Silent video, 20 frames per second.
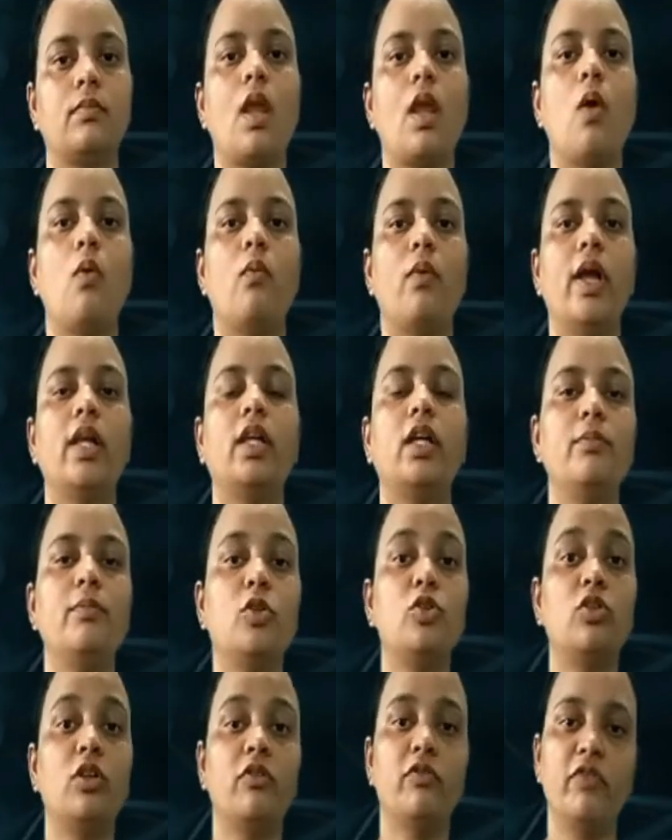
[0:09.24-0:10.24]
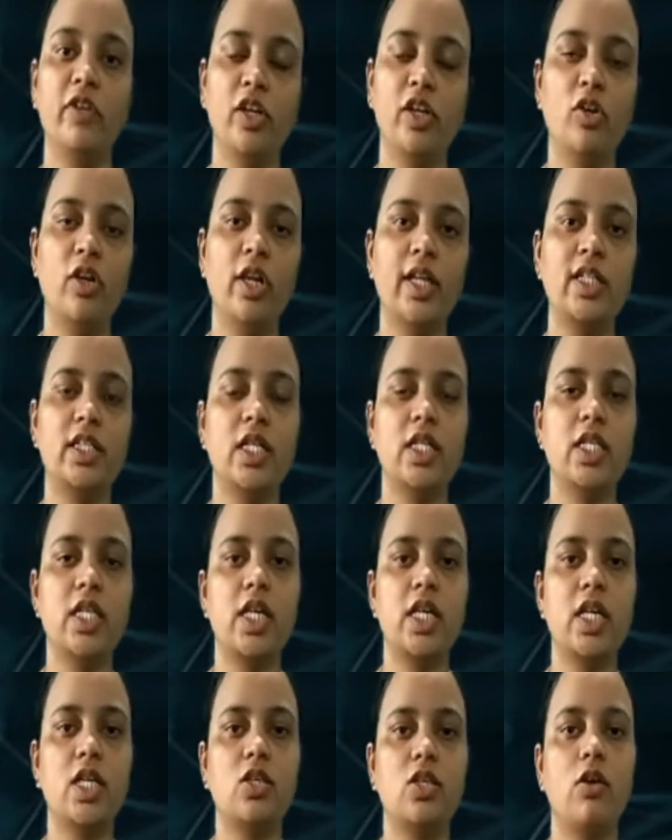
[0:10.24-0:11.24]
Welcome to the video lecture
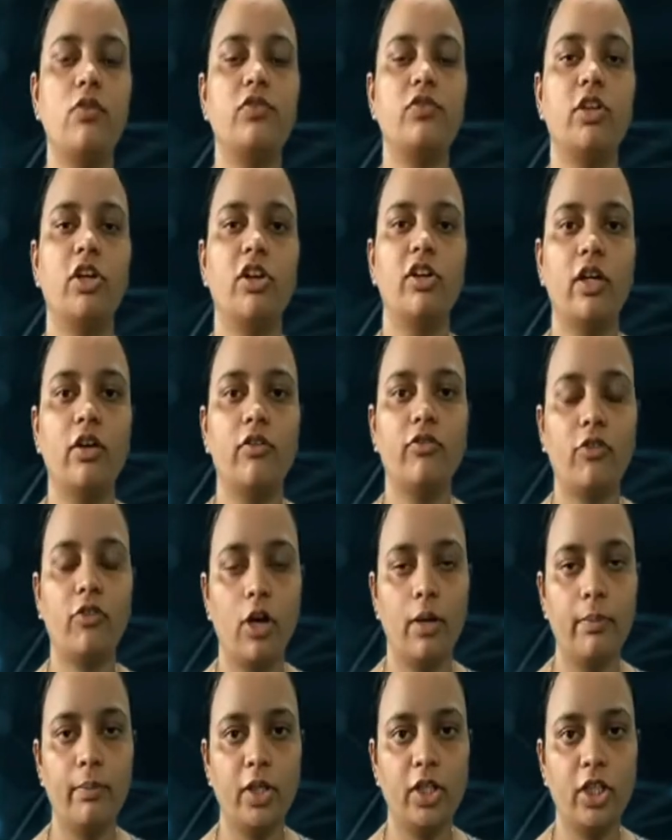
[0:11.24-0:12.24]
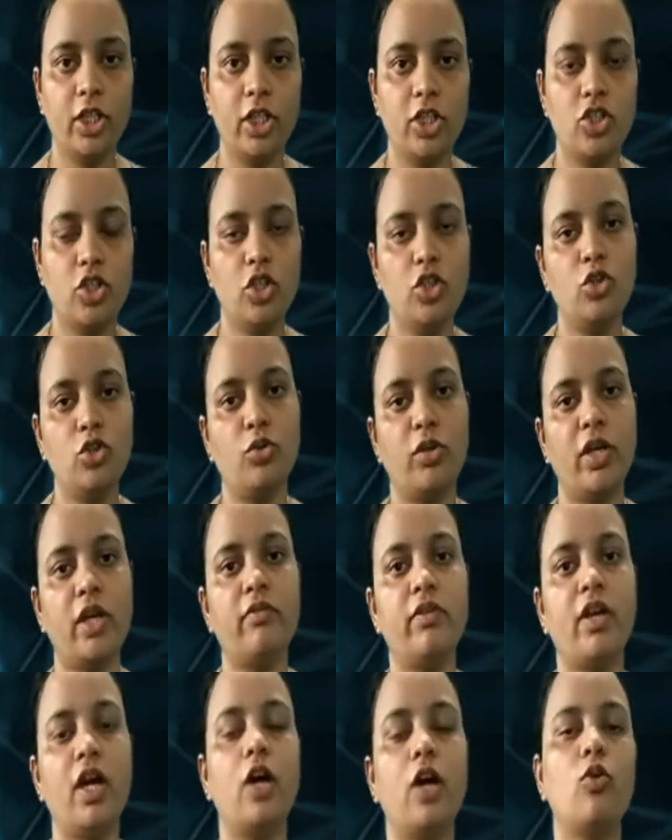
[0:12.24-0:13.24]
series of Theory of Computation. Today
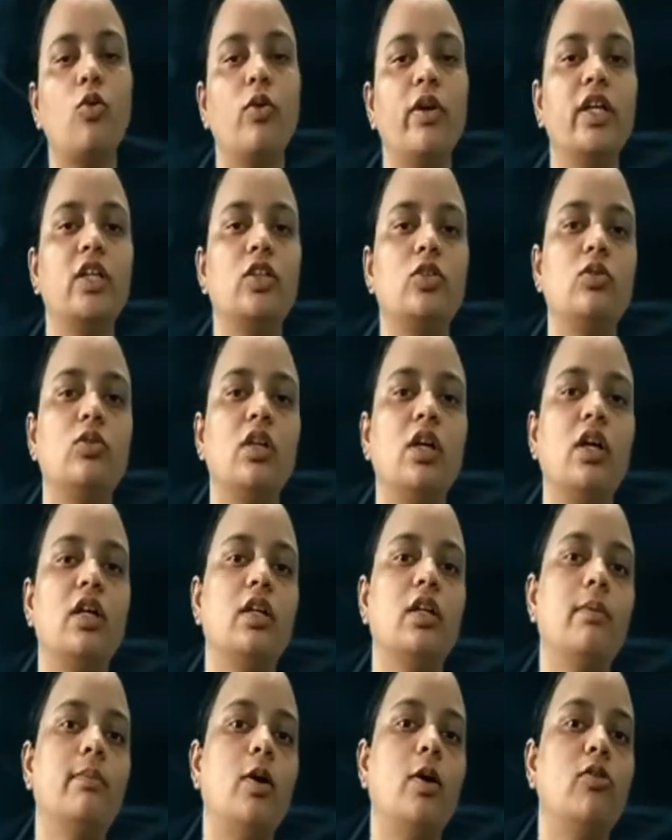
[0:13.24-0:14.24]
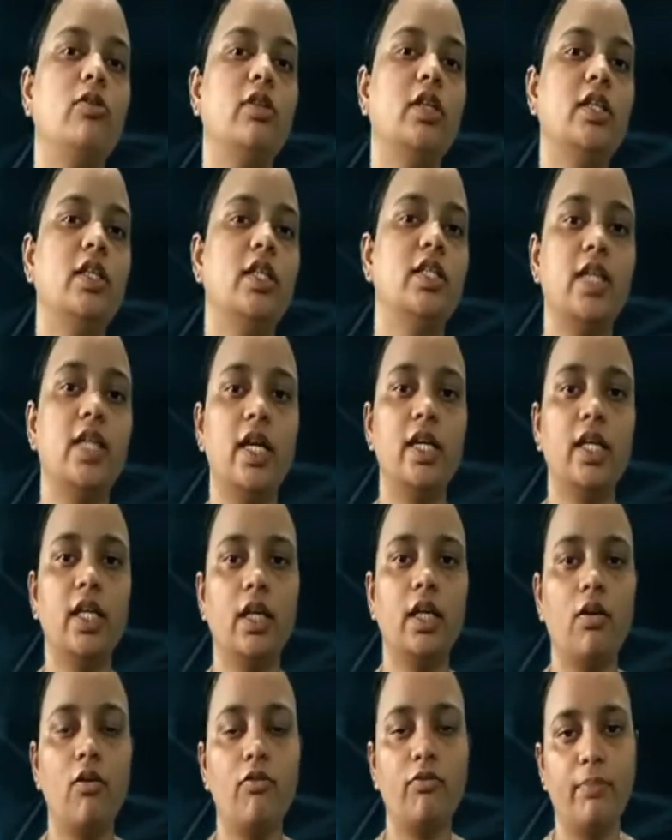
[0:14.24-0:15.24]
we are going to learn about the
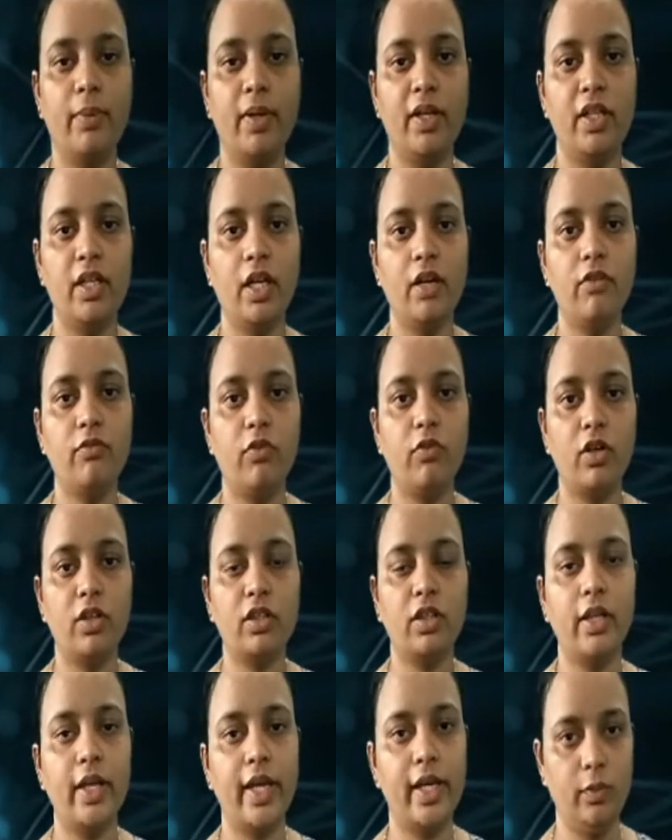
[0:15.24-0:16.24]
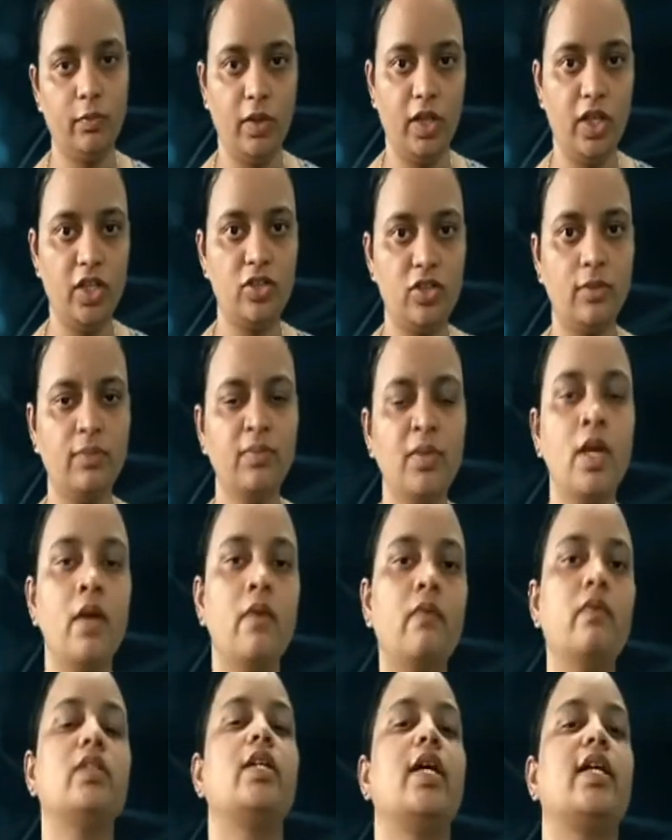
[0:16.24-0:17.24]
designing of PDA for the language
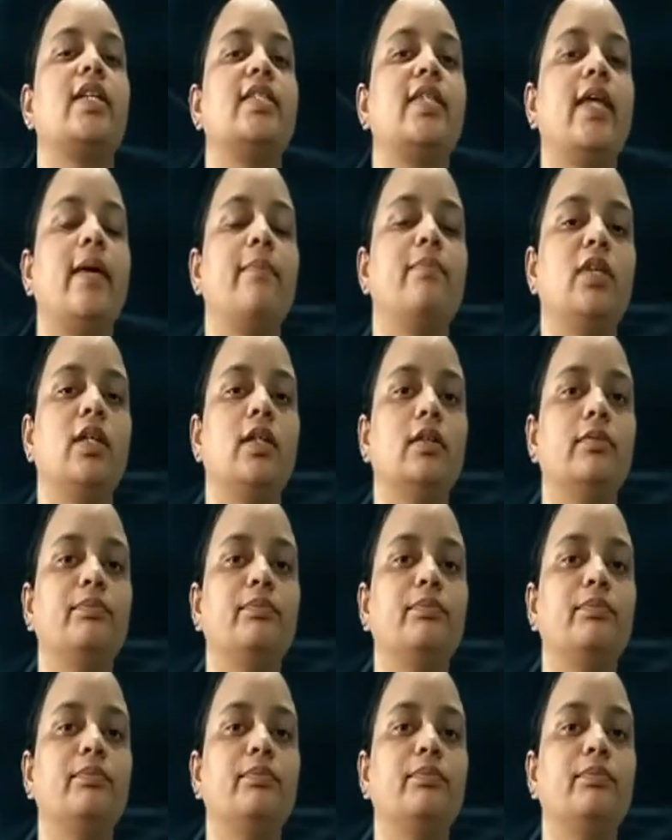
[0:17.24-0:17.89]
which accept the